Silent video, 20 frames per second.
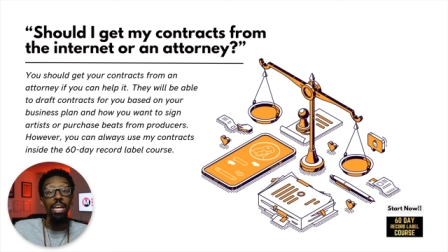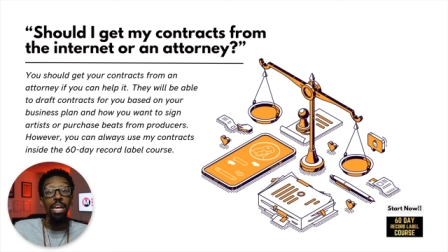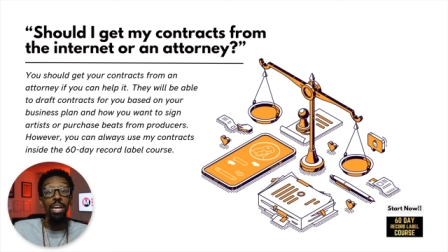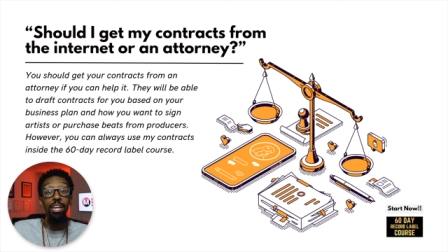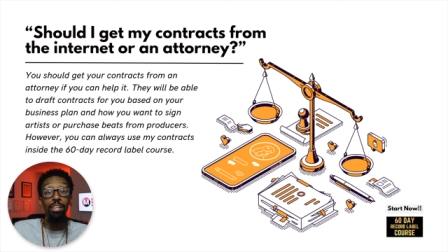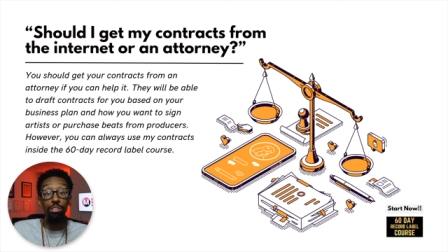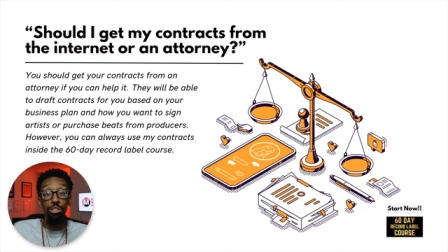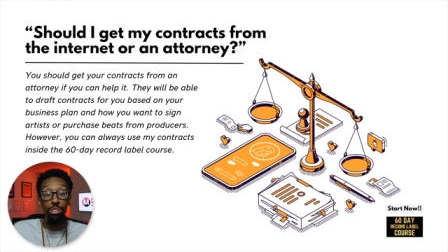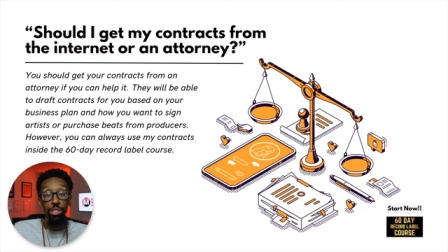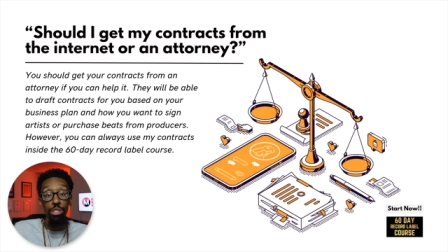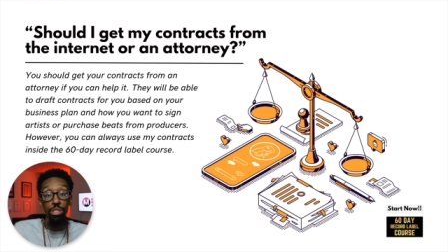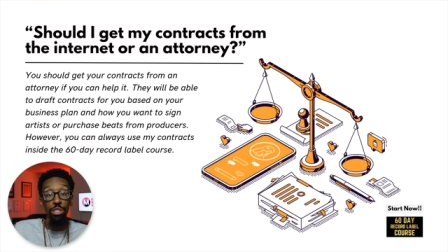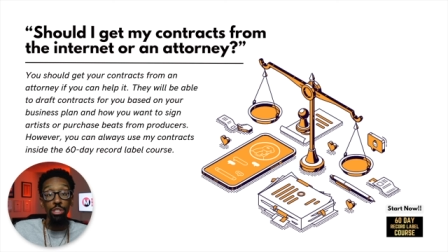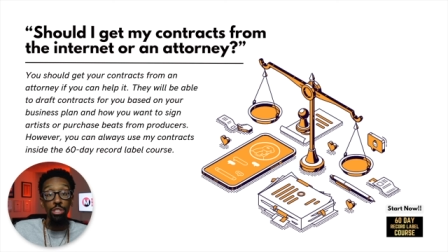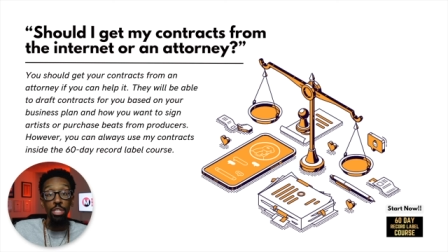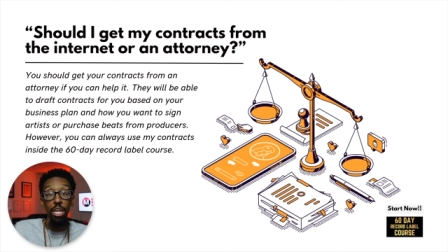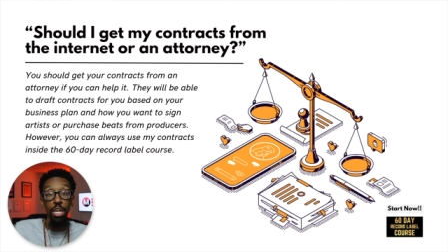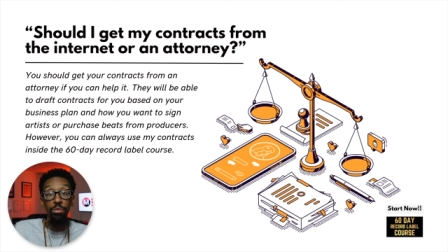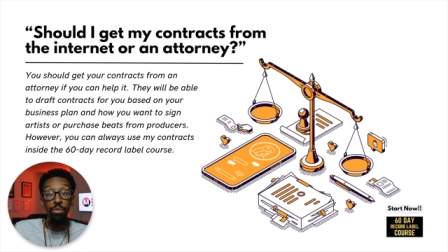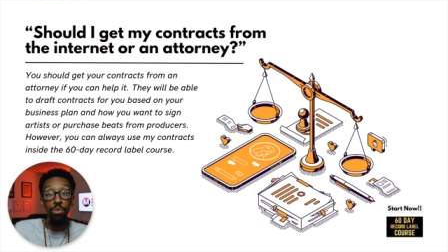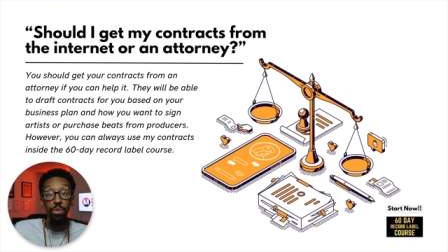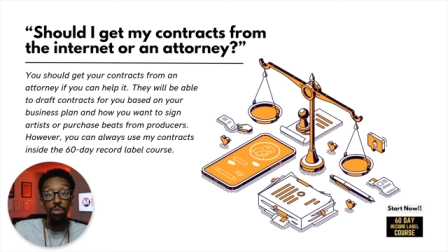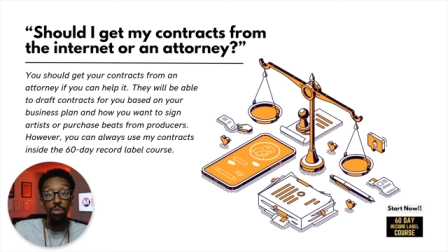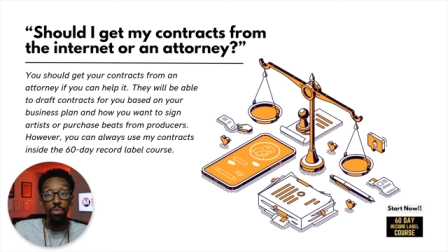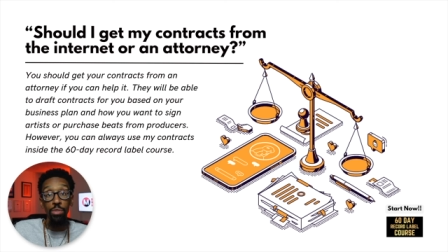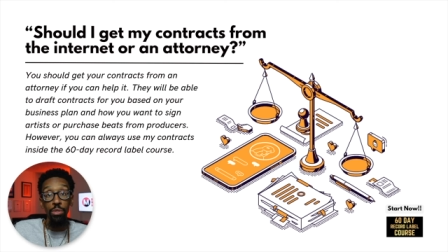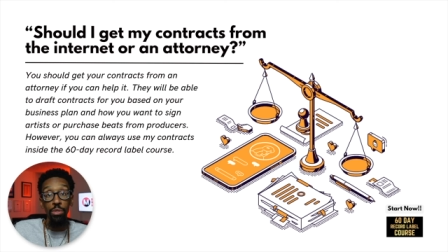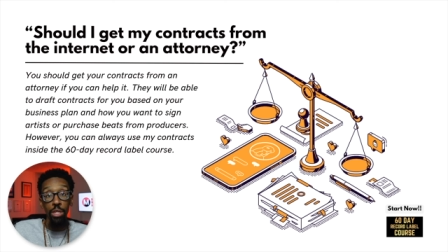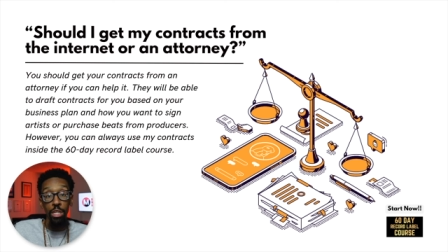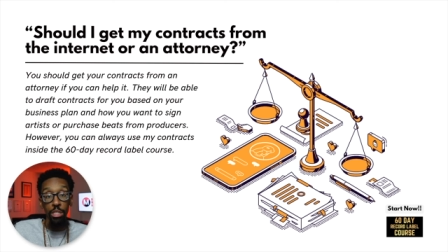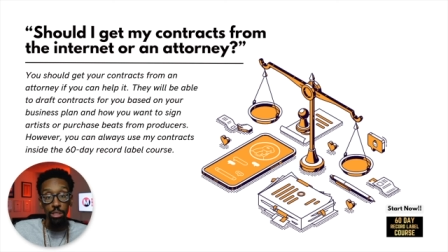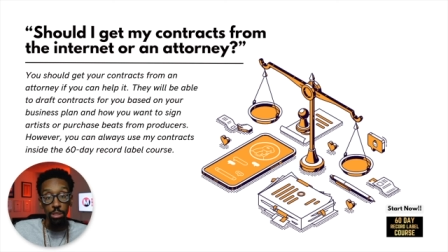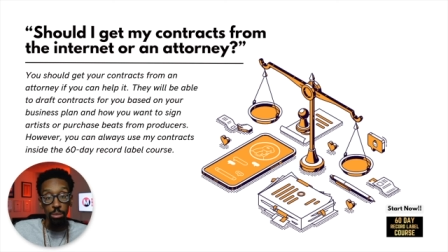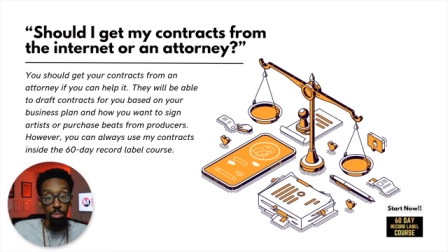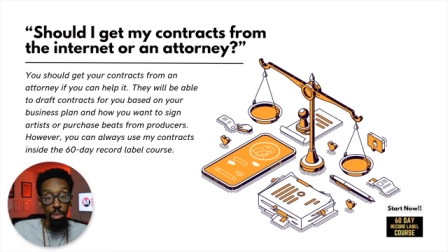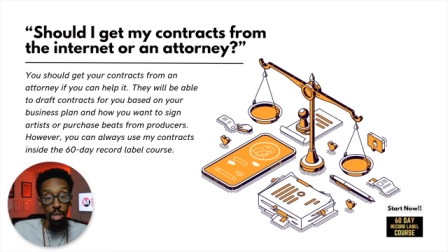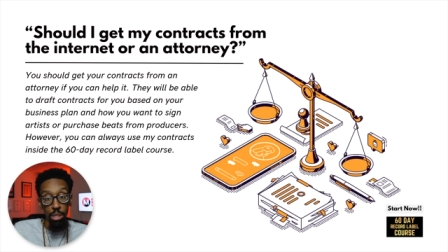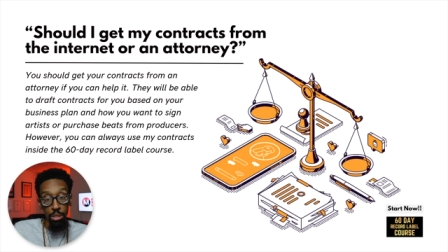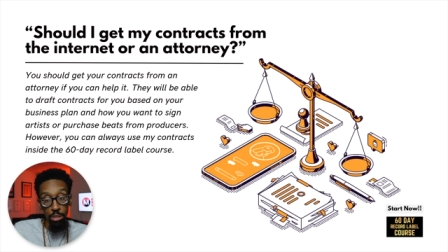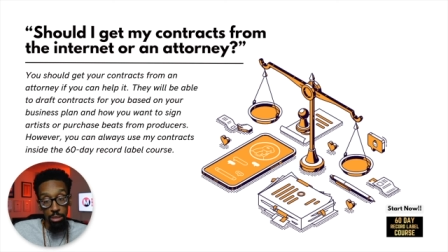and it should save you a few
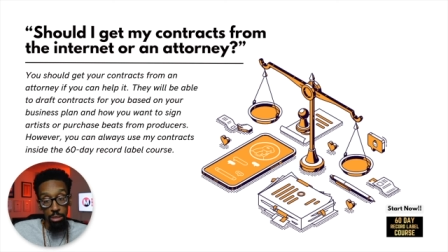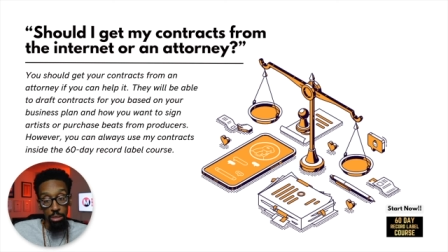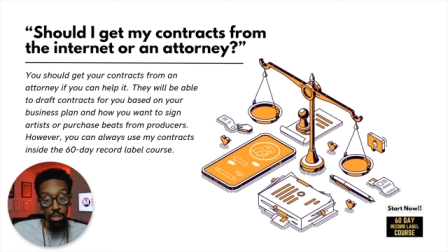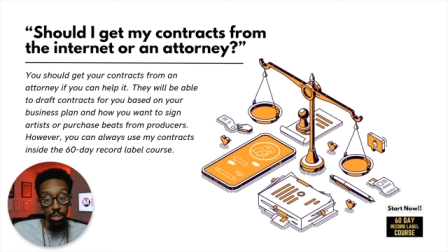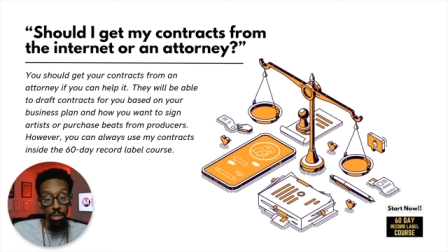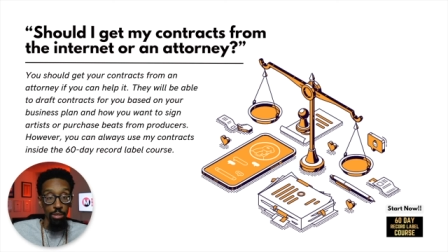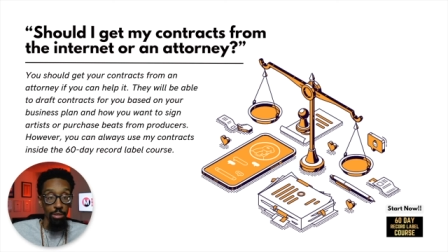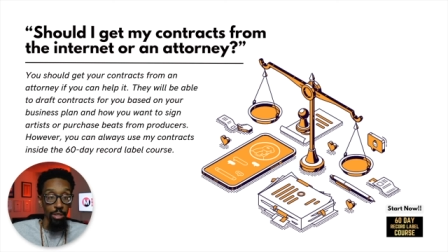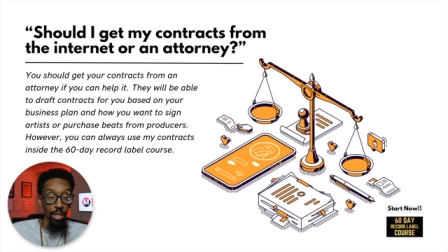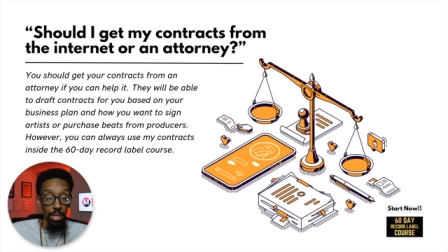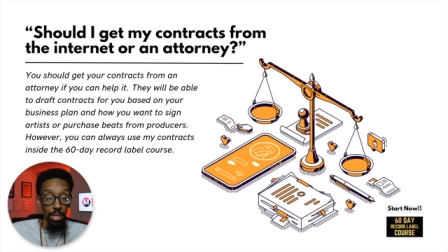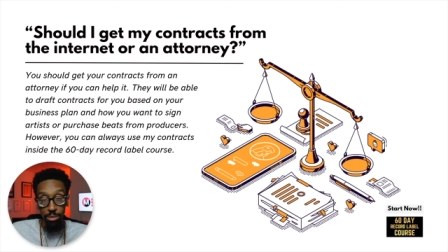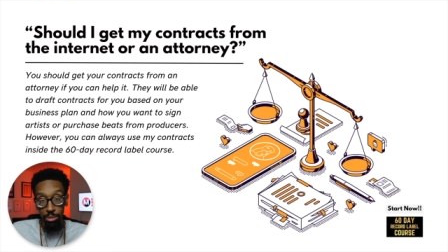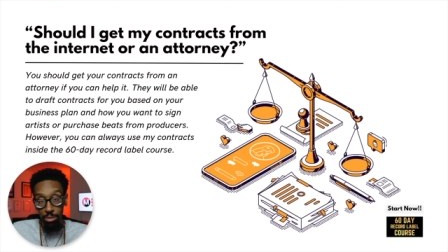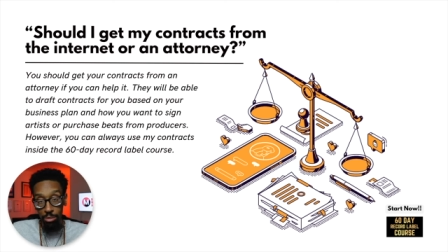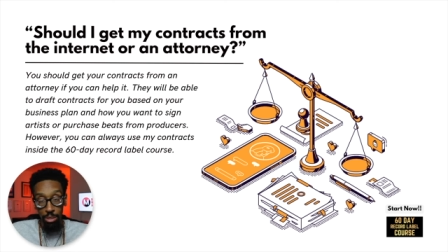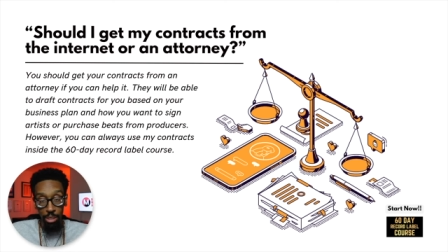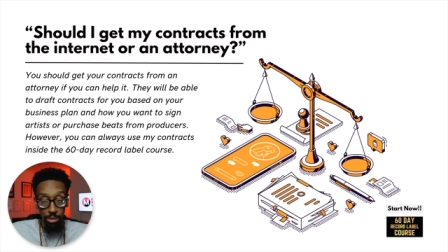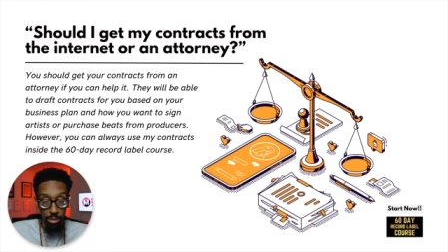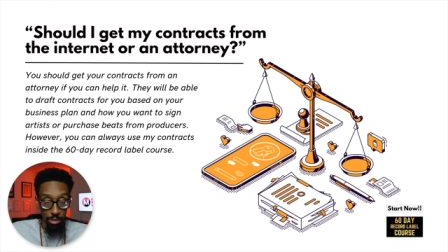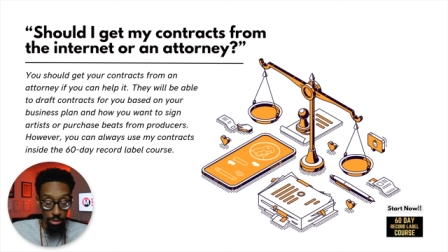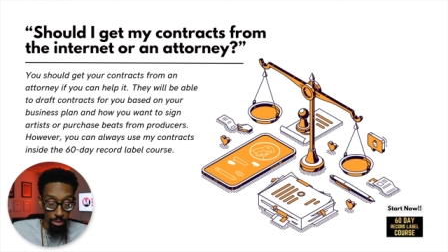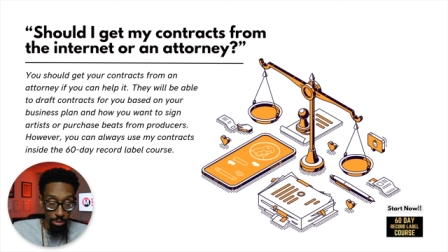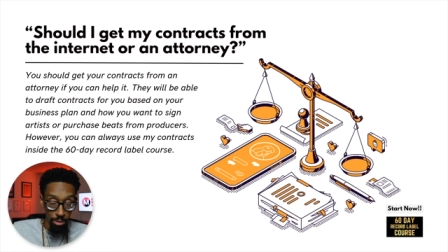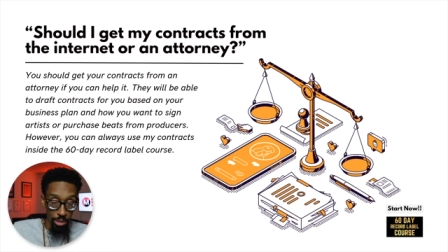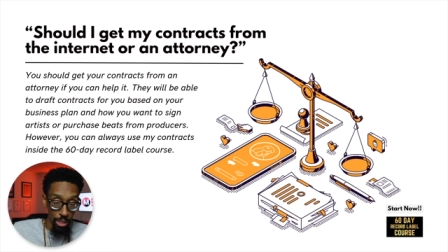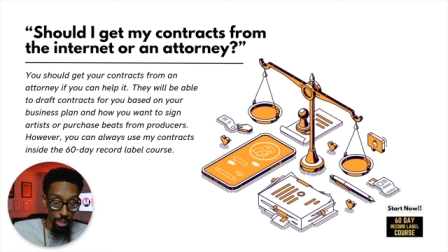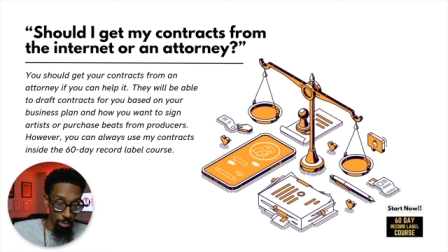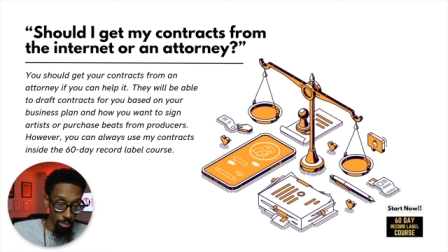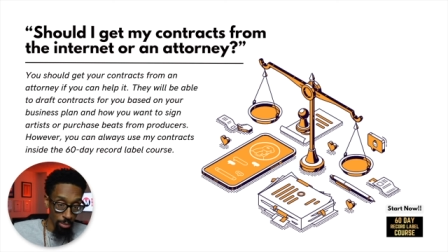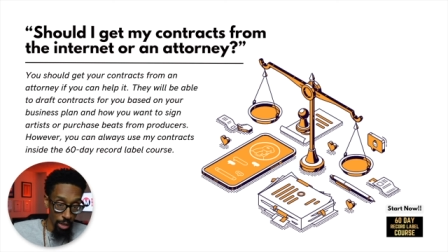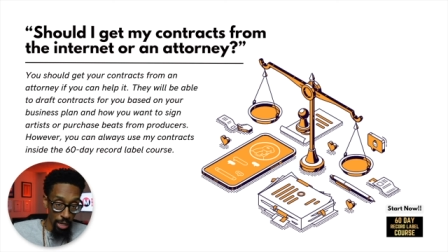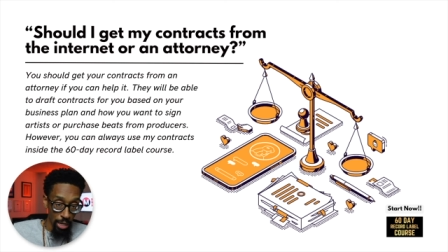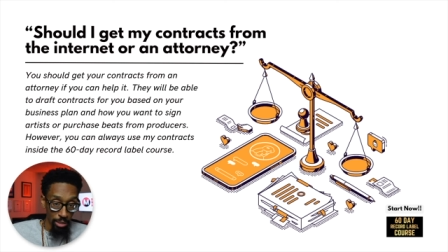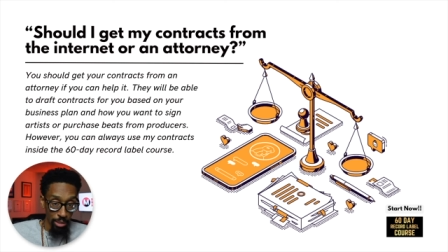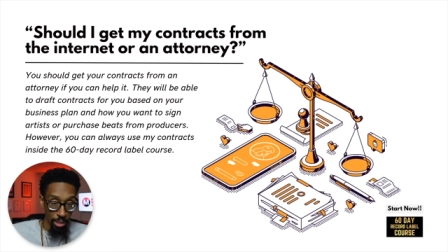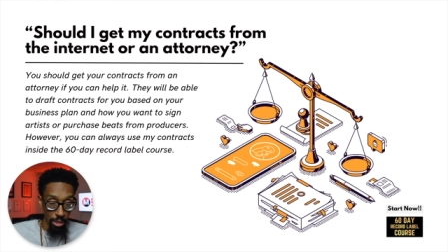hundred bucks. Okay, so there's a little tip right